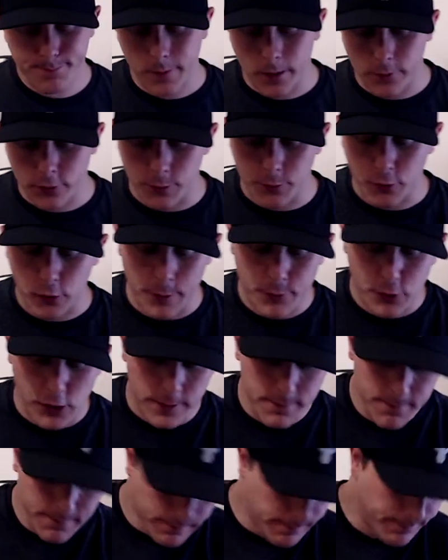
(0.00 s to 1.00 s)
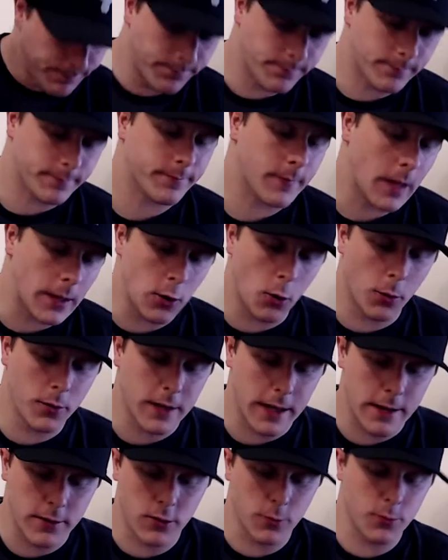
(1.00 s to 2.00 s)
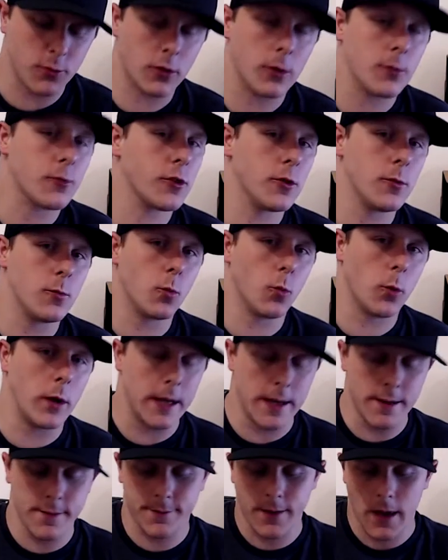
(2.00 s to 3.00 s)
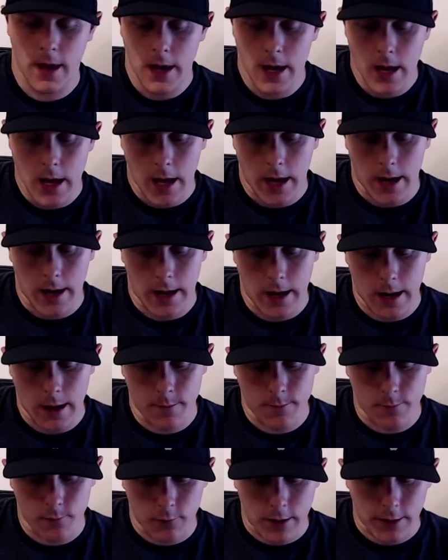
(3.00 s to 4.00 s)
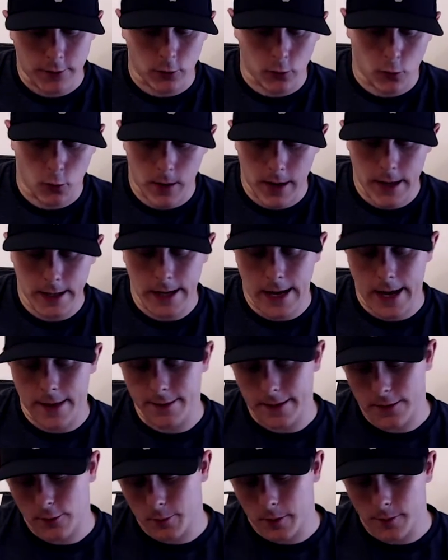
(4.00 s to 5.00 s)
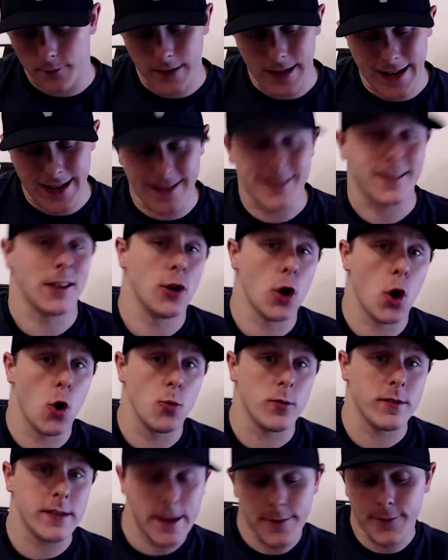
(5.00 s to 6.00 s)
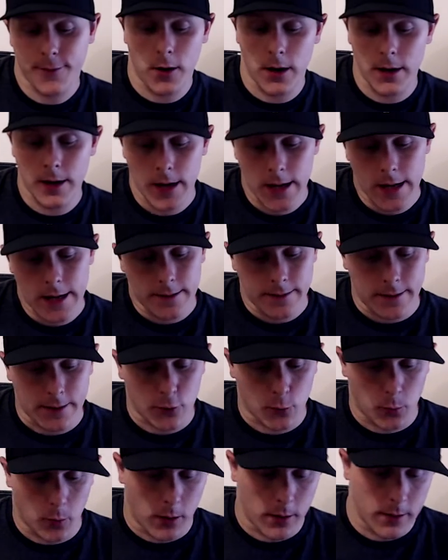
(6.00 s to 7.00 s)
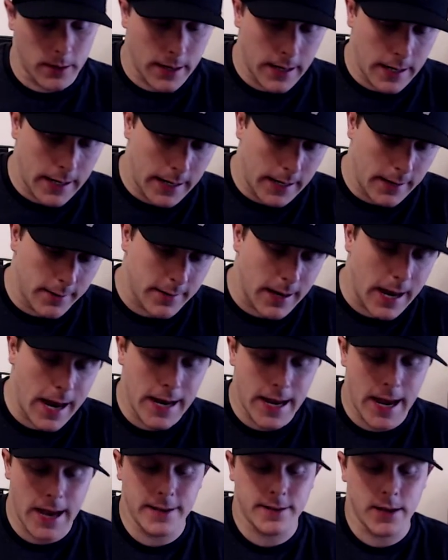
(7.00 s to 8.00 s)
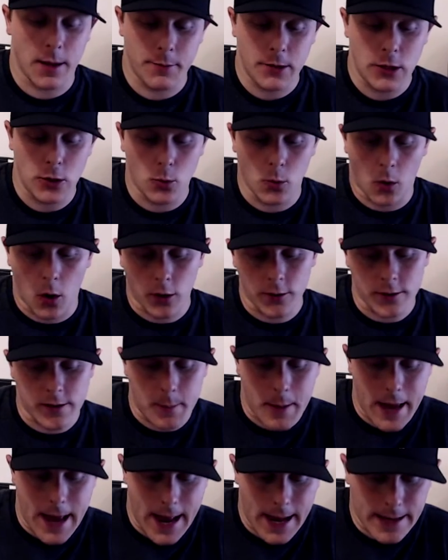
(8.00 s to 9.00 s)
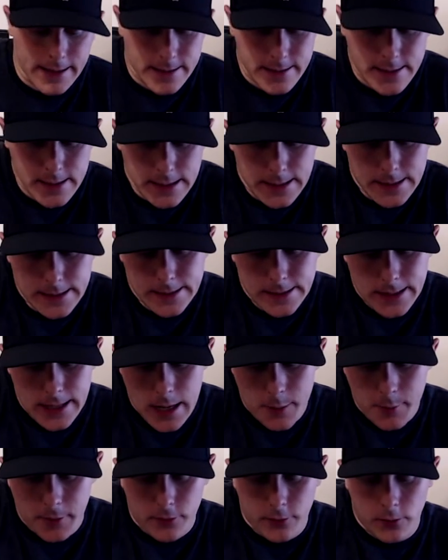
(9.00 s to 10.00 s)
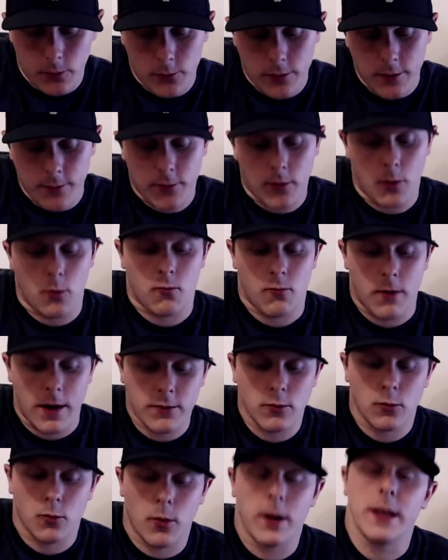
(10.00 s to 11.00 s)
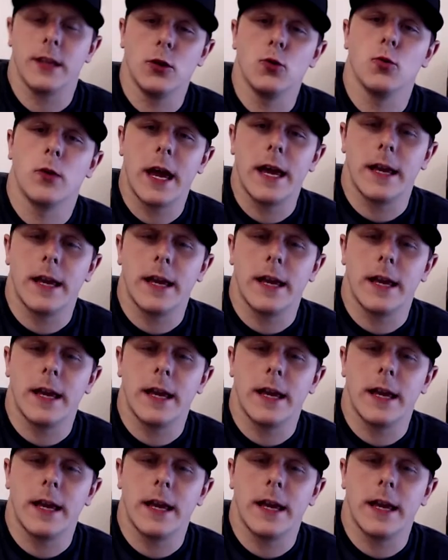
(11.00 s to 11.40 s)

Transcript: subscription. You always get a subscription with um, WrestleCrate, and this month is no different. This one is A A W On Demand, um, exclusives to WrestleCrate U K